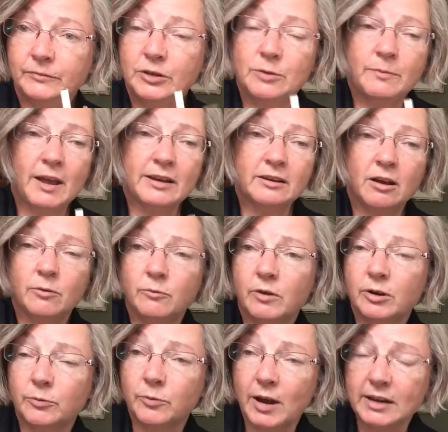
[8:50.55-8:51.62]
You might not
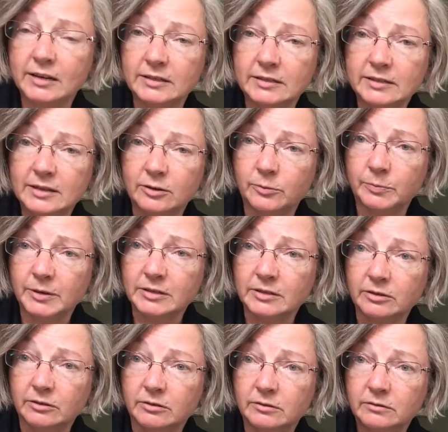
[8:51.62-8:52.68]
want to write in teal
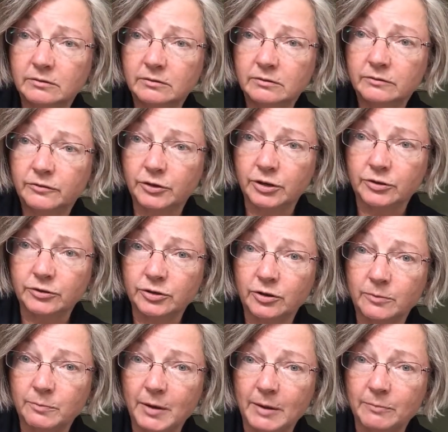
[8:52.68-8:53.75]
pencil for your
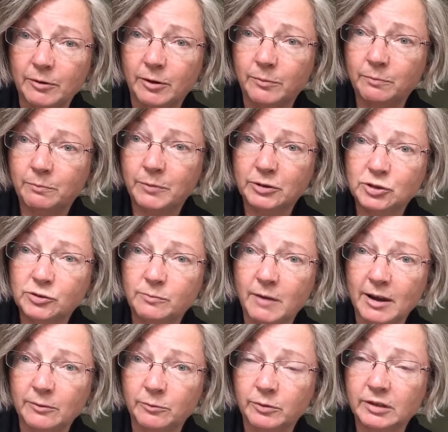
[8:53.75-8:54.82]
term paper, but you
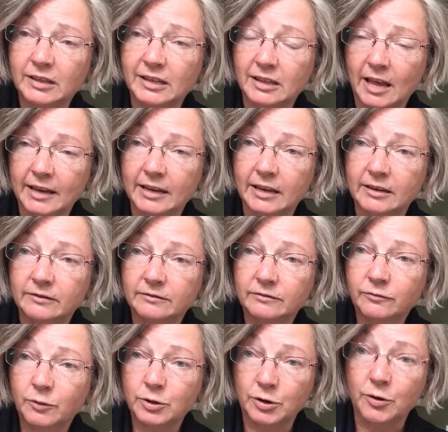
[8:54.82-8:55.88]
might really like it
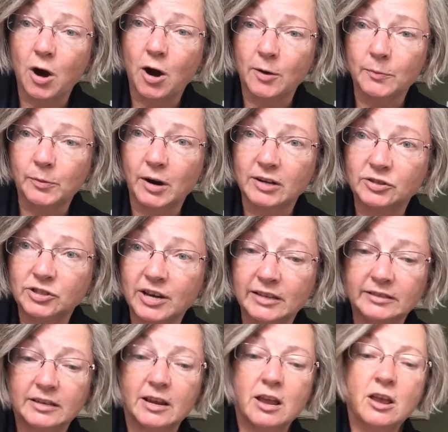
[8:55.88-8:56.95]
for your art
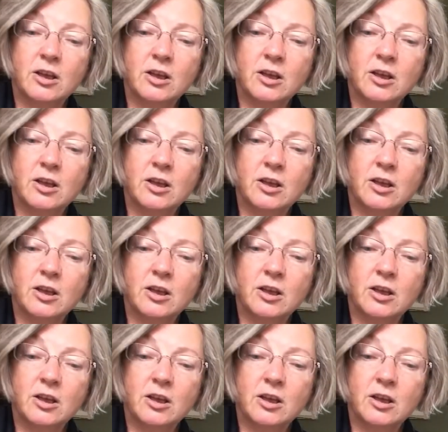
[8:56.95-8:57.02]
project.